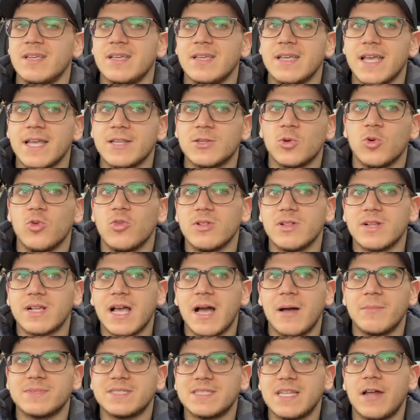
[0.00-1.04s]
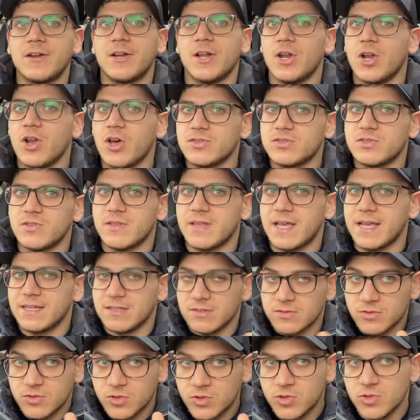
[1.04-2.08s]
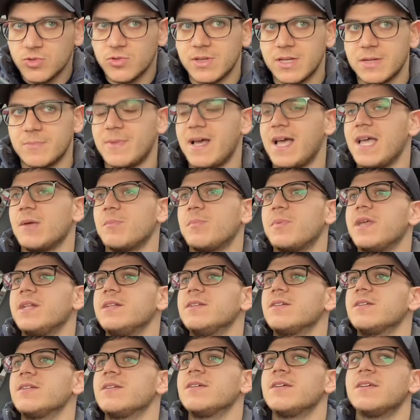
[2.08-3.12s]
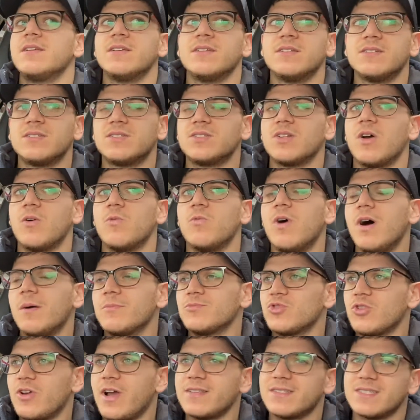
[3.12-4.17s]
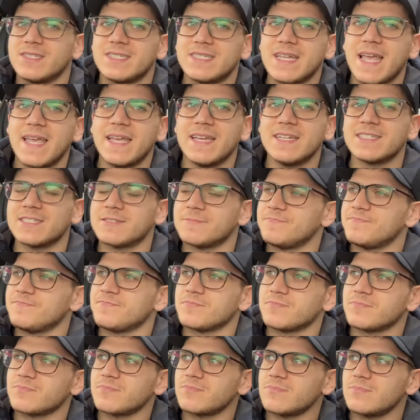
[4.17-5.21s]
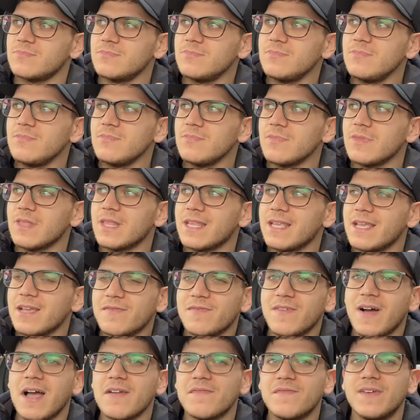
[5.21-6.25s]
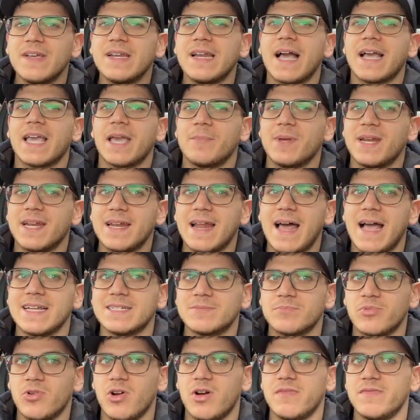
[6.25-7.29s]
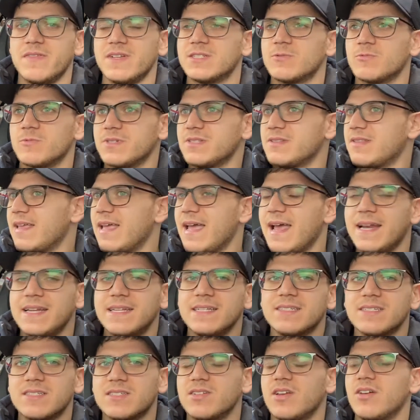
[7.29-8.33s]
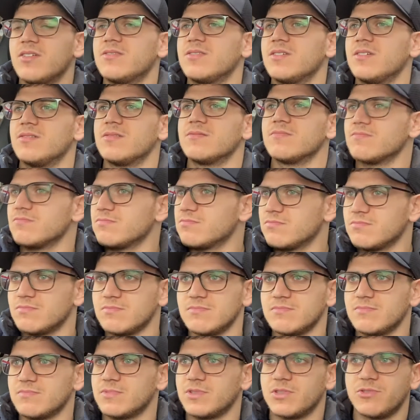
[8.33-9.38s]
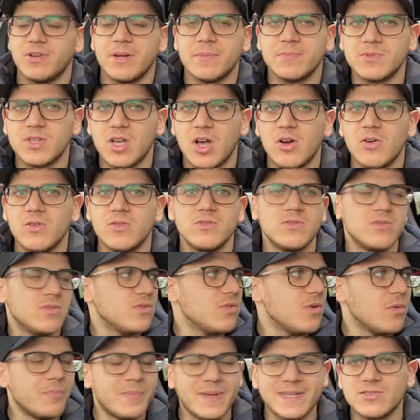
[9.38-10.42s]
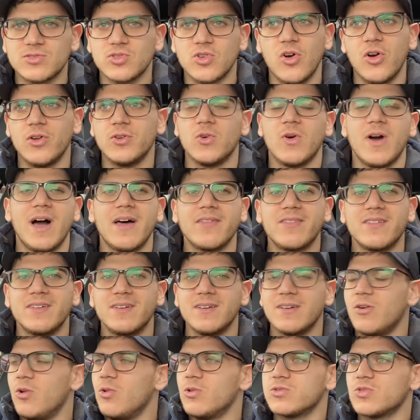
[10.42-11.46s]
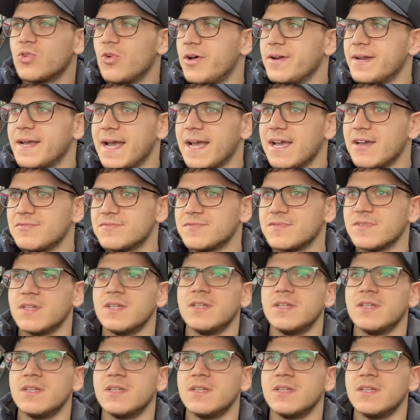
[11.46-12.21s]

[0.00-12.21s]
it all comes down a lot to that too, in my opinion. So what I'm trying to say is, if I feel like I'm in nice profits with any certain crypto or Bitcoin or other altcoin I have,